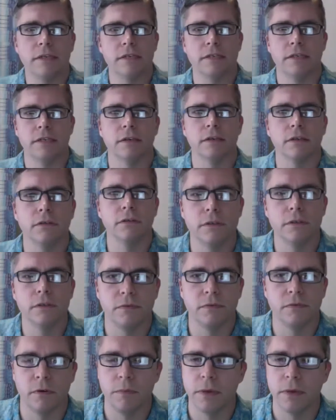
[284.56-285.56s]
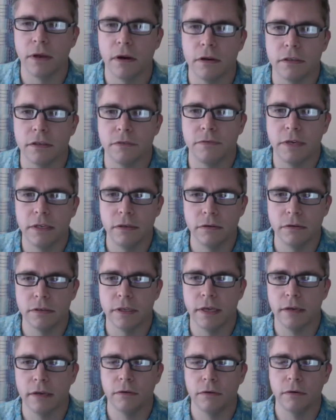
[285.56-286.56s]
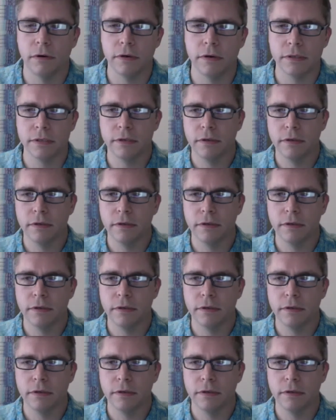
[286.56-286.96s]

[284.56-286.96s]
includes performing arts venues like yours?